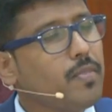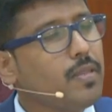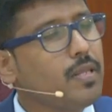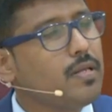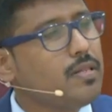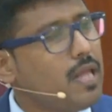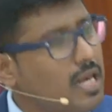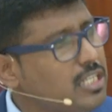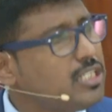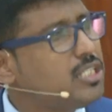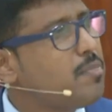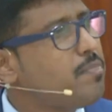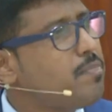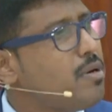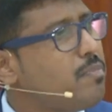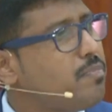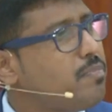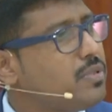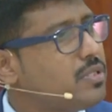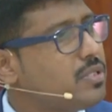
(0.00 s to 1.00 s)
That is the
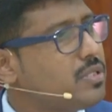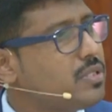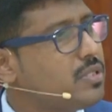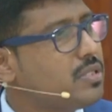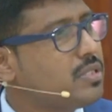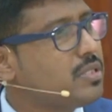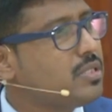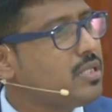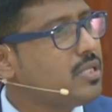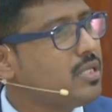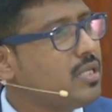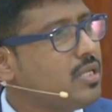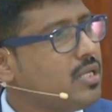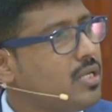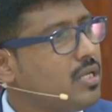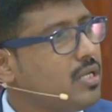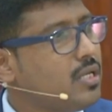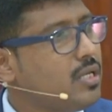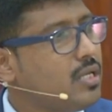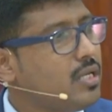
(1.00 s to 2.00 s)
purpose.
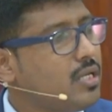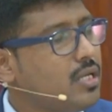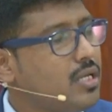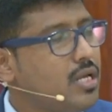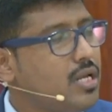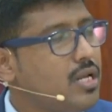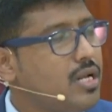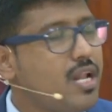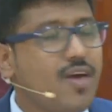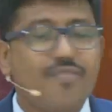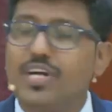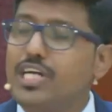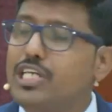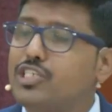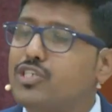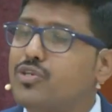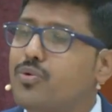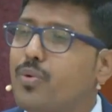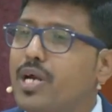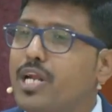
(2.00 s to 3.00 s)
Never
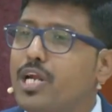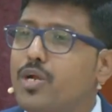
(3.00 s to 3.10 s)
discredit